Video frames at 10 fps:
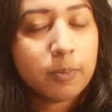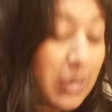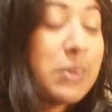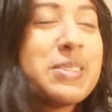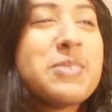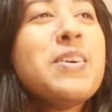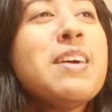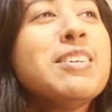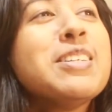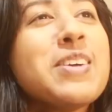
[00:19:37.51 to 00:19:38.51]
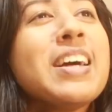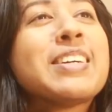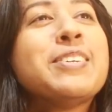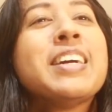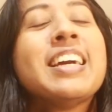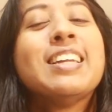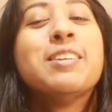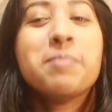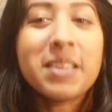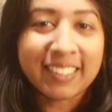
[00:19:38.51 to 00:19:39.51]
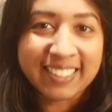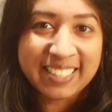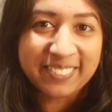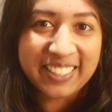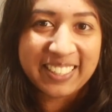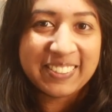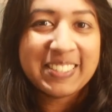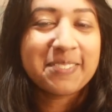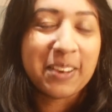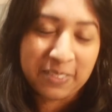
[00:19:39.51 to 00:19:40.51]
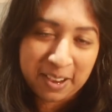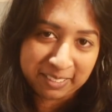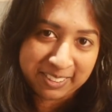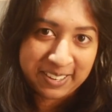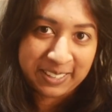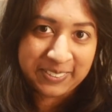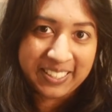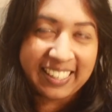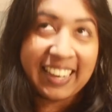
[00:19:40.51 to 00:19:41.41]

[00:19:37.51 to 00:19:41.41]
Who is your favourite drag queen? Bianca Del Rio is my favourite drag queen.